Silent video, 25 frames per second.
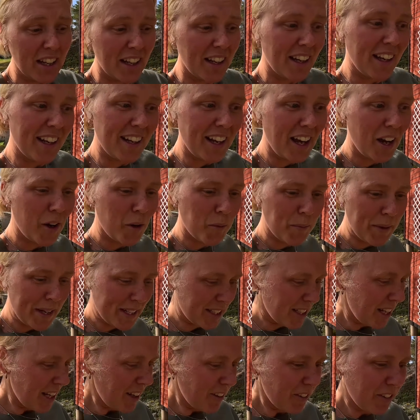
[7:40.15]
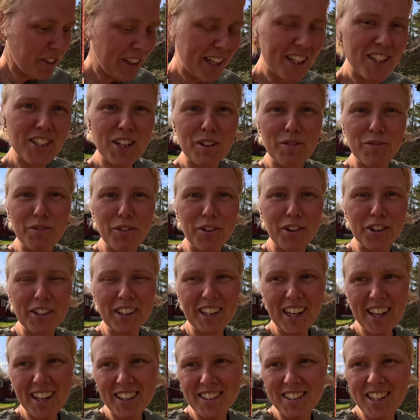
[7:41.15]
it now makes a little kitchen for the
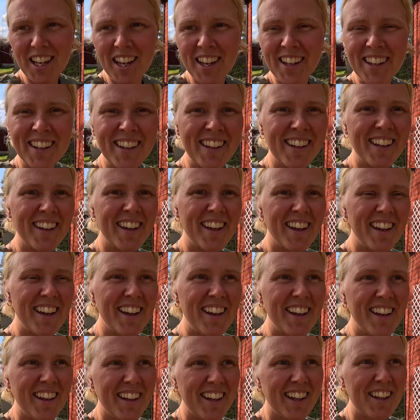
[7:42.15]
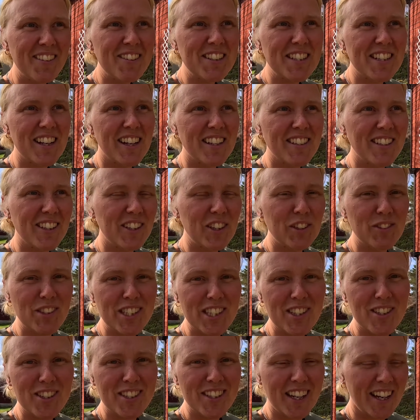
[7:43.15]
kids. If it's nice, they're gonna be
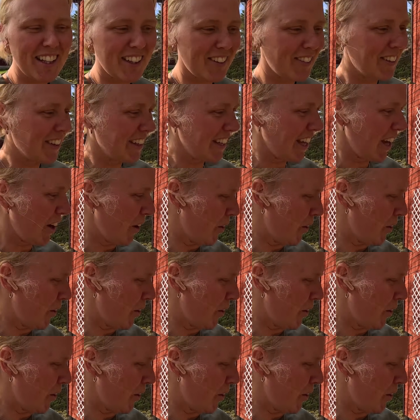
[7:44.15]
so excited when they get